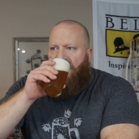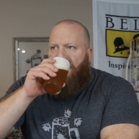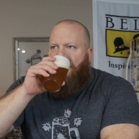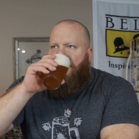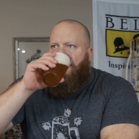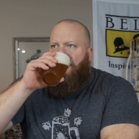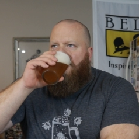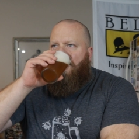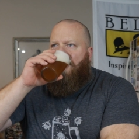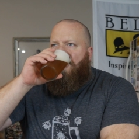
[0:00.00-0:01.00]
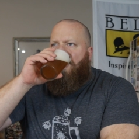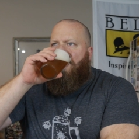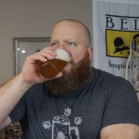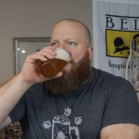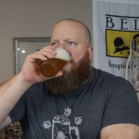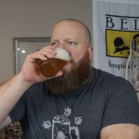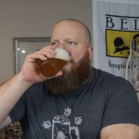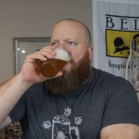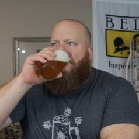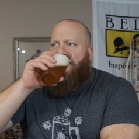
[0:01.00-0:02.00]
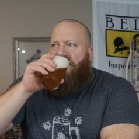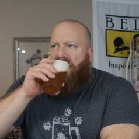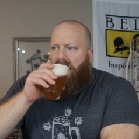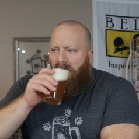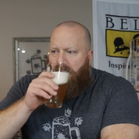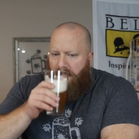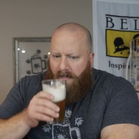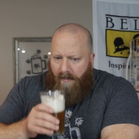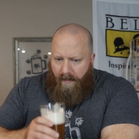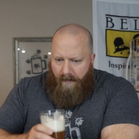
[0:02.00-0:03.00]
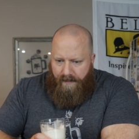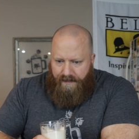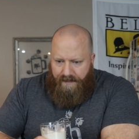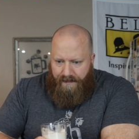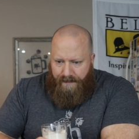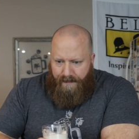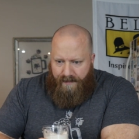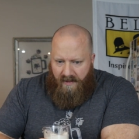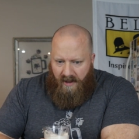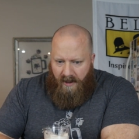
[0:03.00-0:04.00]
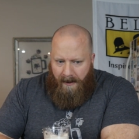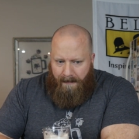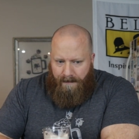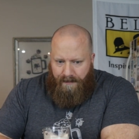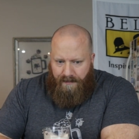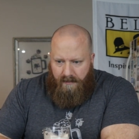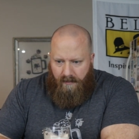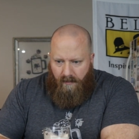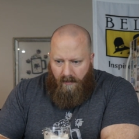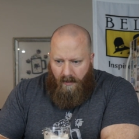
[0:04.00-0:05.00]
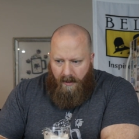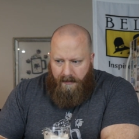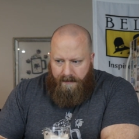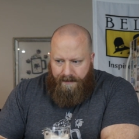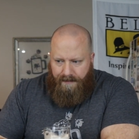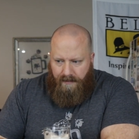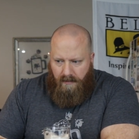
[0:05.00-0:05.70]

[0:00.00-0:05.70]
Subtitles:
[no speech]